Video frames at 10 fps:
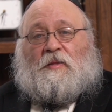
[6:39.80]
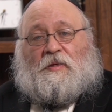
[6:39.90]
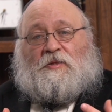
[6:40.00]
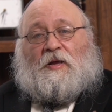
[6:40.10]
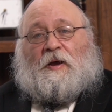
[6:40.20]

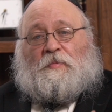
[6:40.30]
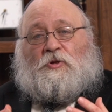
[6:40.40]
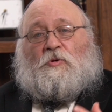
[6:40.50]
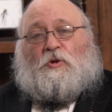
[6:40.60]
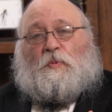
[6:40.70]
this time the
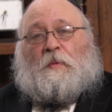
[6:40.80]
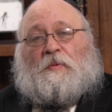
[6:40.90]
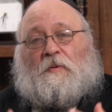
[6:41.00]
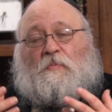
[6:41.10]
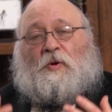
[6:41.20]
Jewish
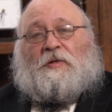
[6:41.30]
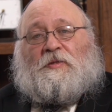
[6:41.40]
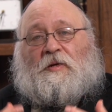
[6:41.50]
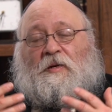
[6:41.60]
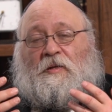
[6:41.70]
people
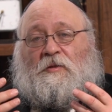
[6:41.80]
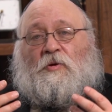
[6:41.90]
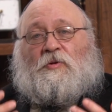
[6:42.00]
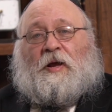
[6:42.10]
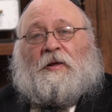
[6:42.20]
embraced it in its
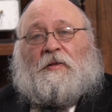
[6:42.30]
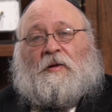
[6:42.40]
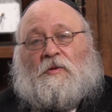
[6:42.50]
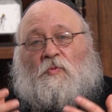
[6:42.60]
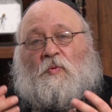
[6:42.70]

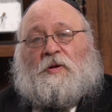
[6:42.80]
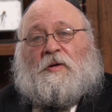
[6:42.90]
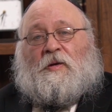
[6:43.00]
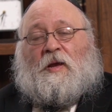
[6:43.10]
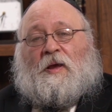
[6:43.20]
totality, the
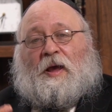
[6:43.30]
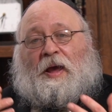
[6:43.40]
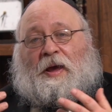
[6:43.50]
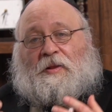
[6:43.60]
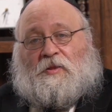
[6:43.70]
written
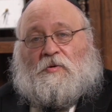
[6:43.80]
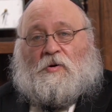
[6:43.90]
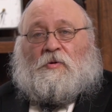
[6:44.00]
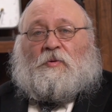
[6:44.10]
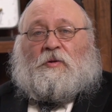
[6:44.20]
and the
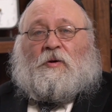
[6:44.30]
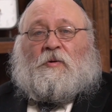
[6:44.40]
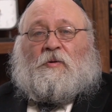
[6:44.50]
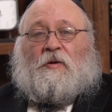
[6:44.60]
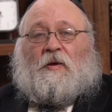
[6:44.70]
oral
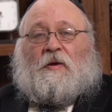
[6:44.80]
Torah.